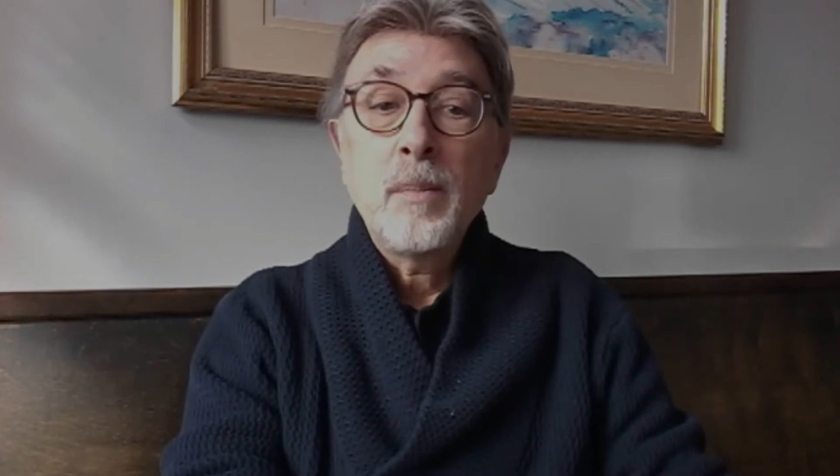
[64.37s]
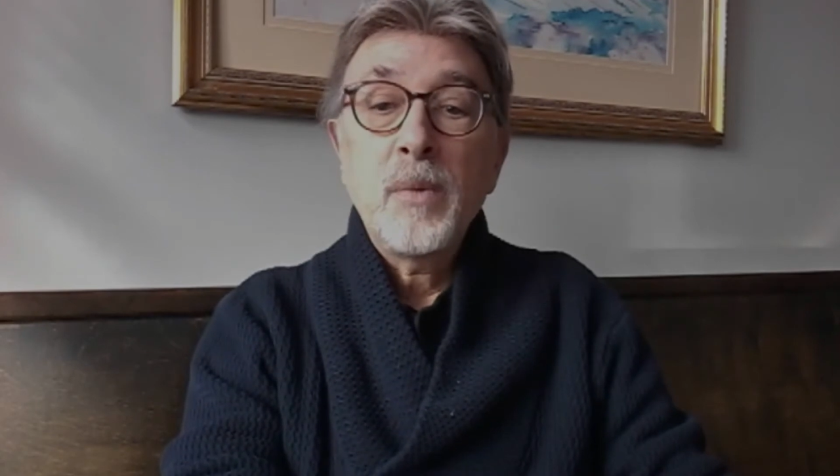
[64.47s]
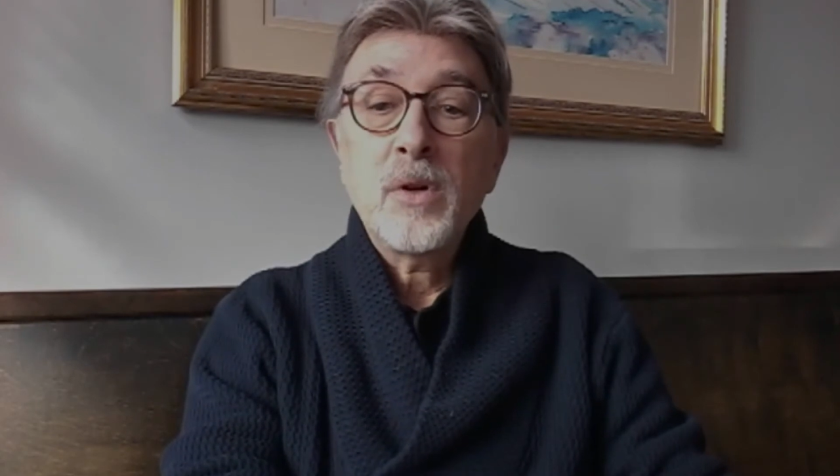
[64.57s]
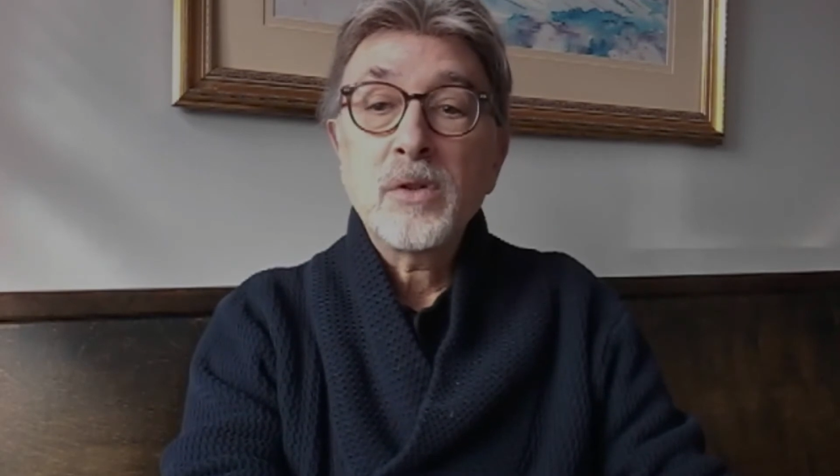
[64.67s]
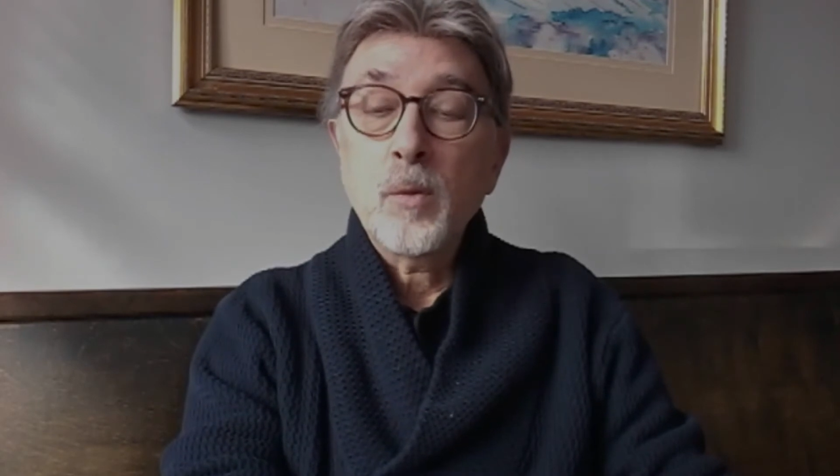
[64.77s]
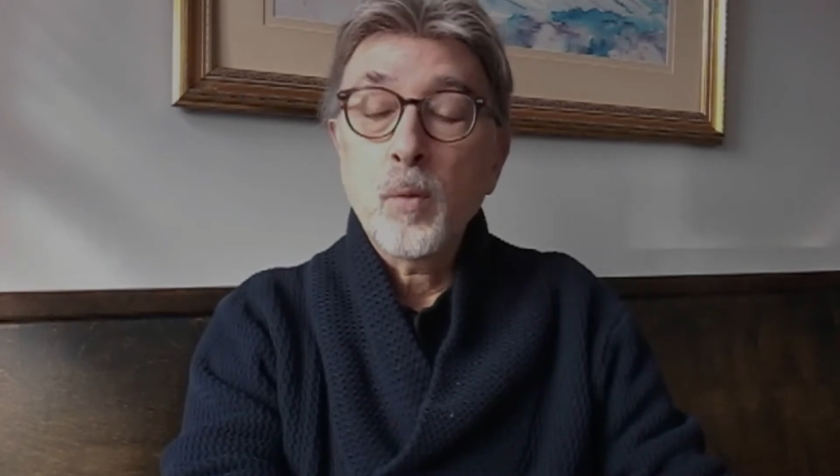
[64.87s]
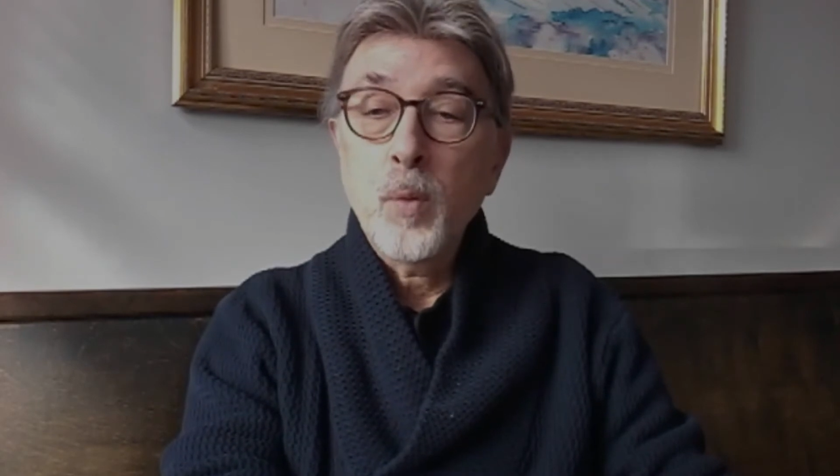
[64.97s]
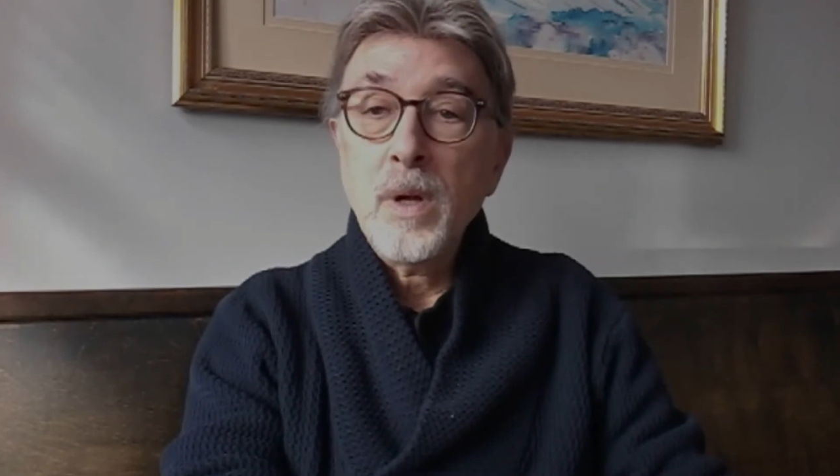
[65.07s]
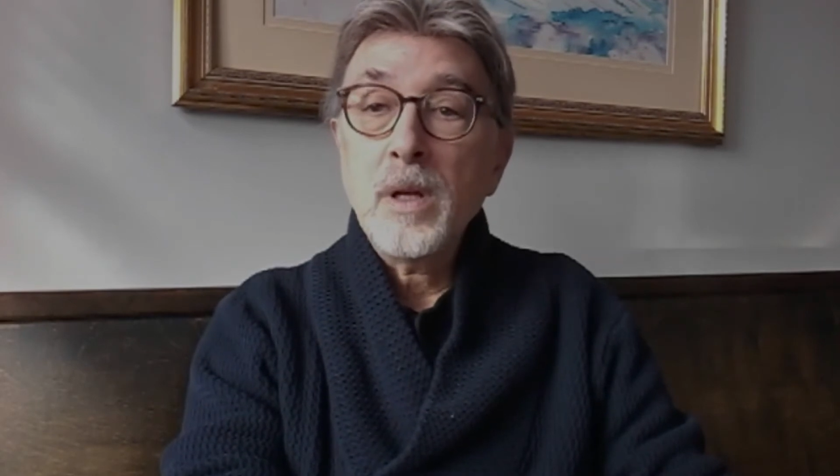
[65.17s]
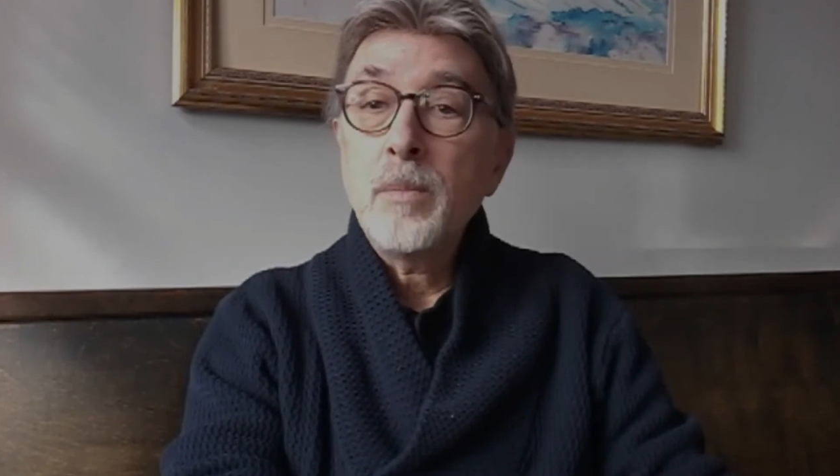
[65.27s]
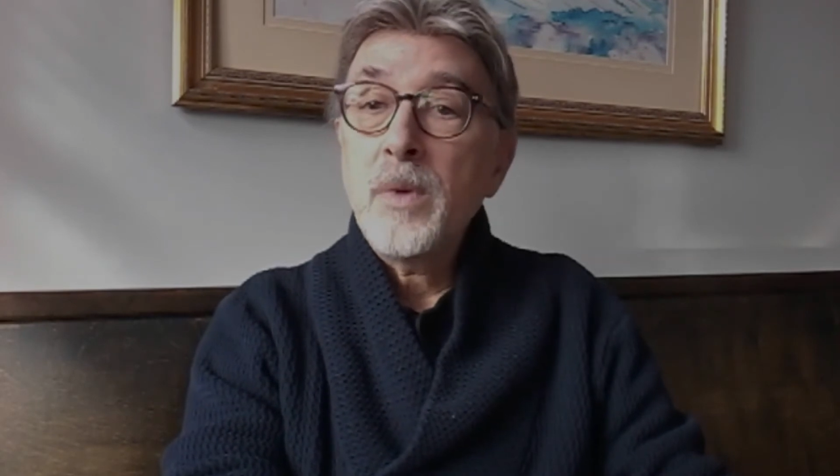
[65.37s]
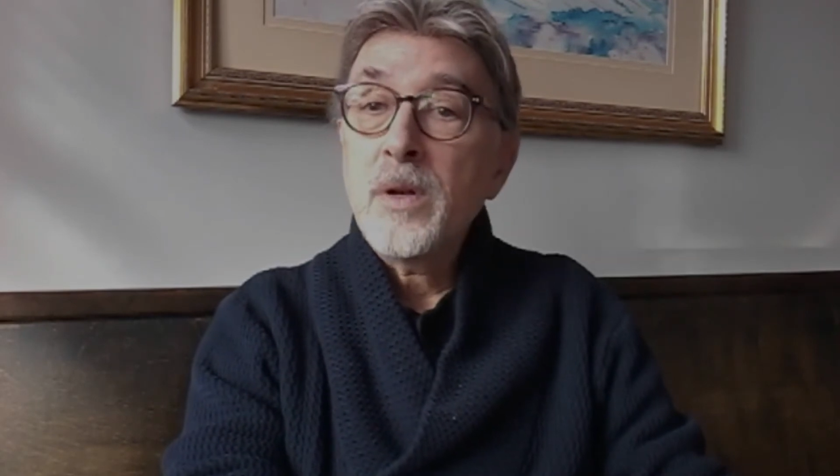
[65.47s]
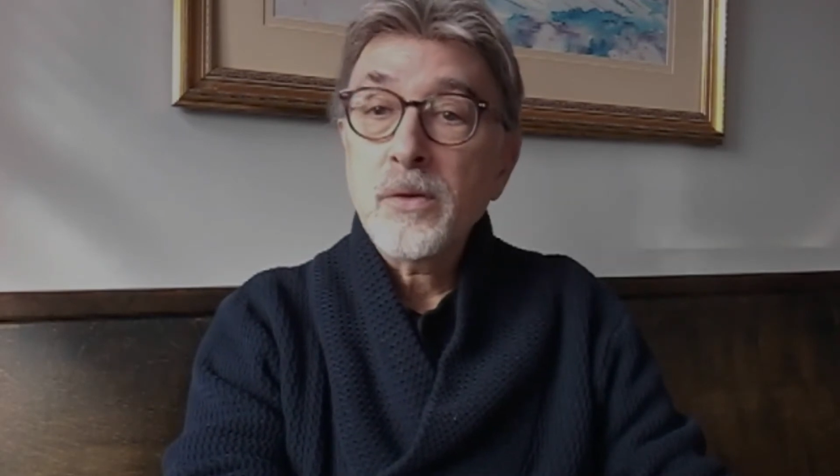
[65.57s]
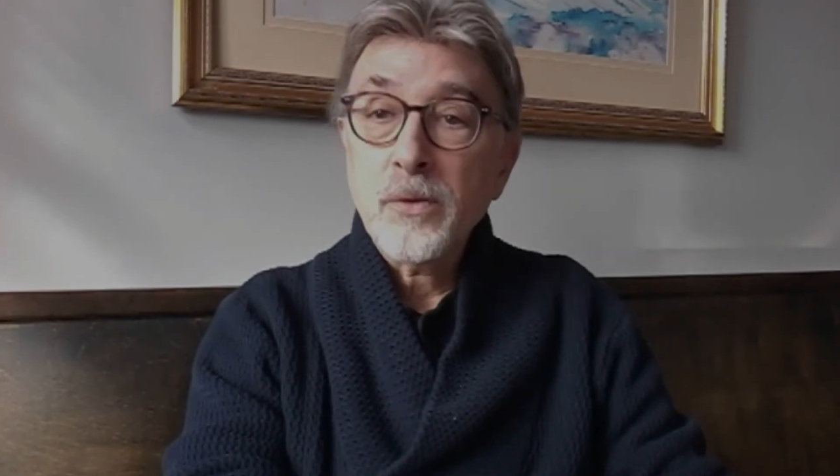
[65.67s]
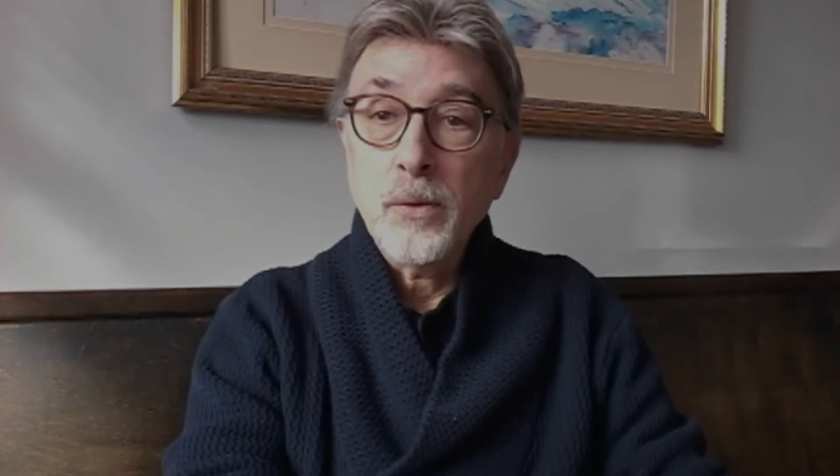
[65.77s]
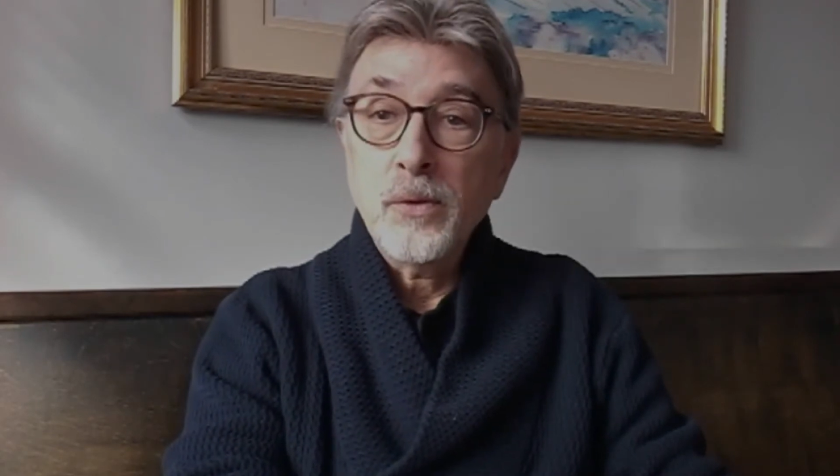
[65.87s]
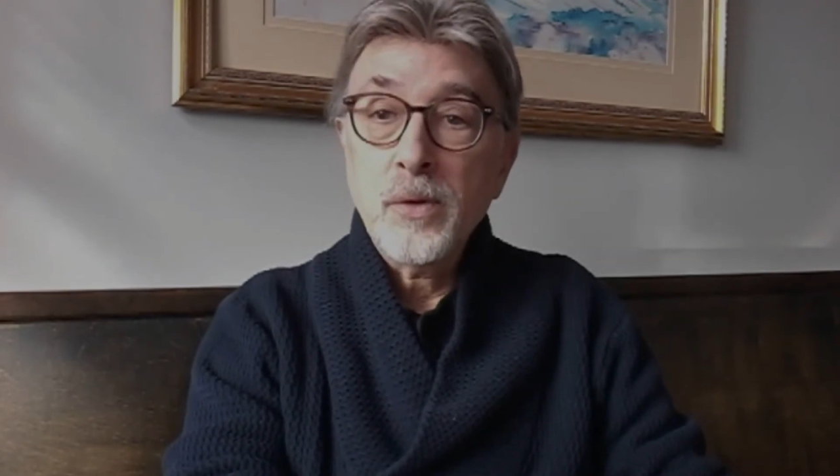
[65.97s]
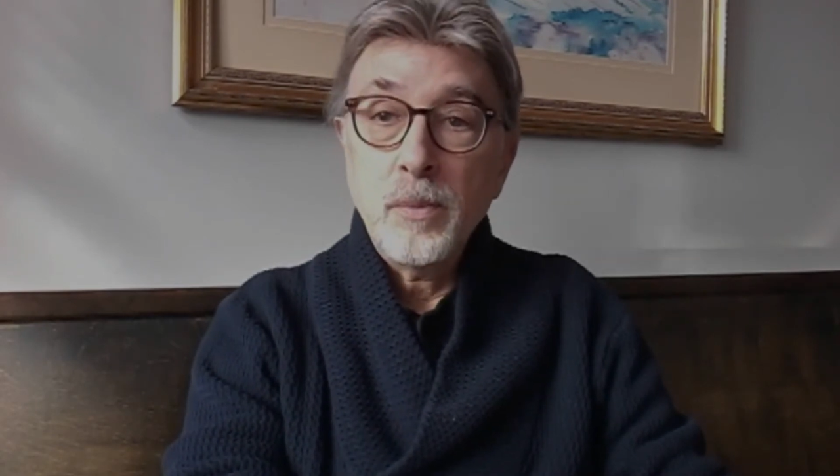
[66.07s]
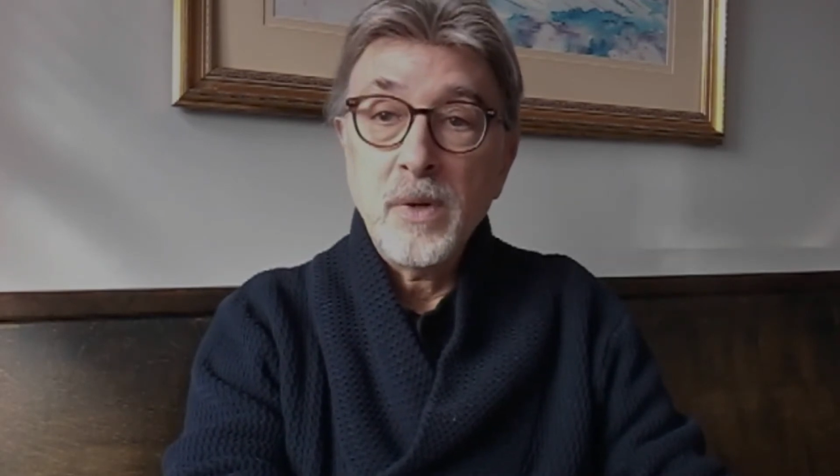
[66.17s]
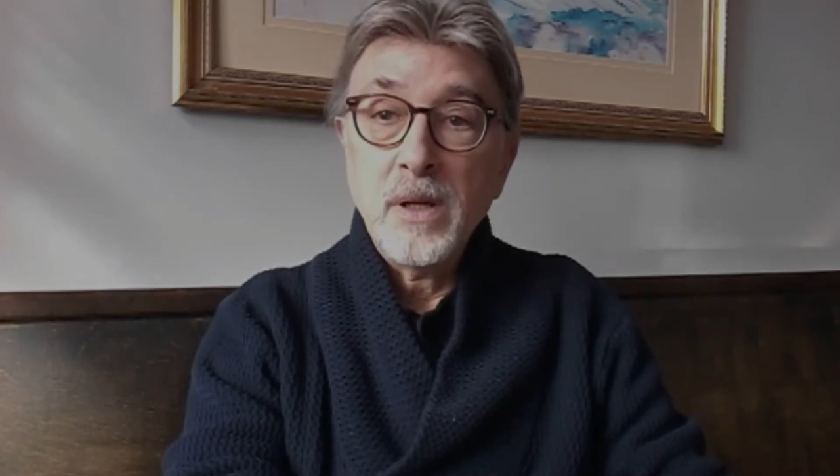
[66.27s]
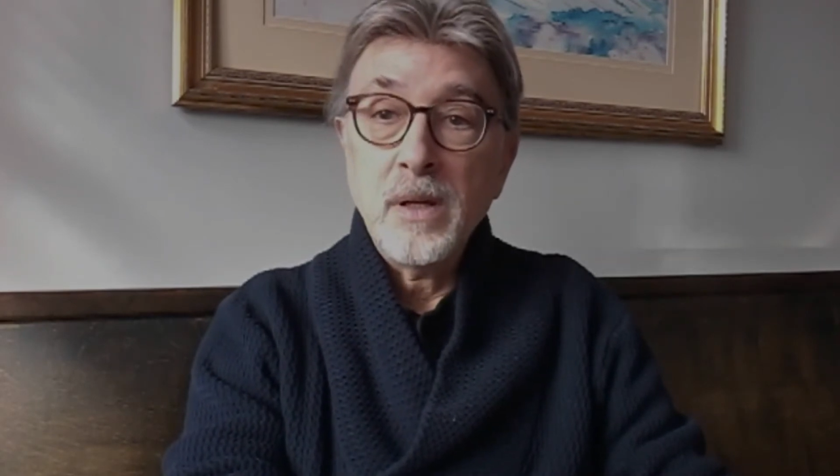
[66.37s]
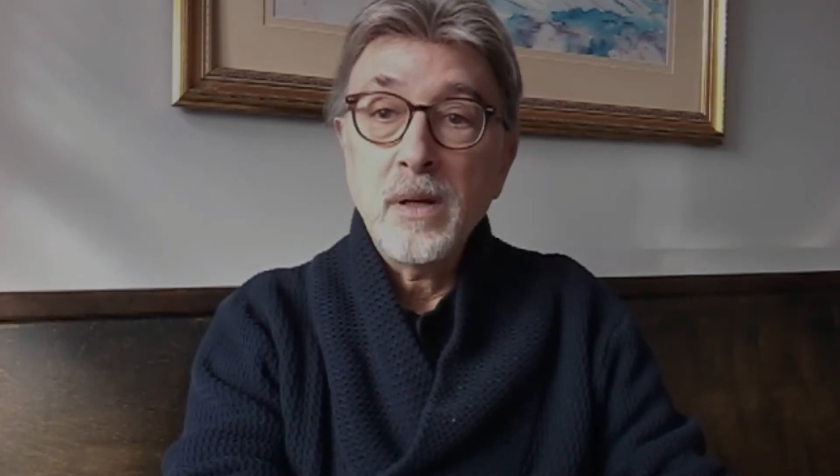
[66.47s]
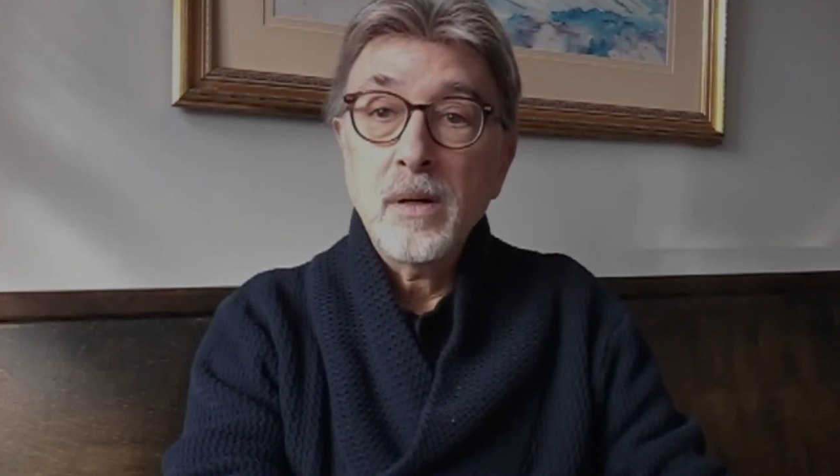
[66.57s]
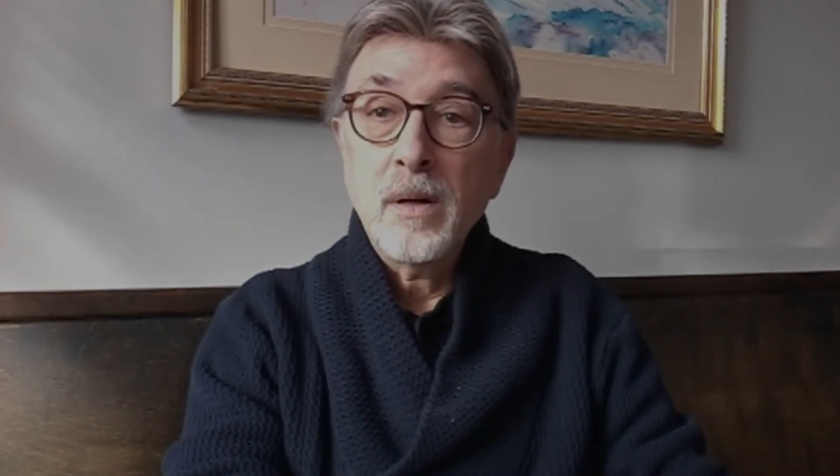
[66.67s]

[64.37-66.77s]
because it really ministered to me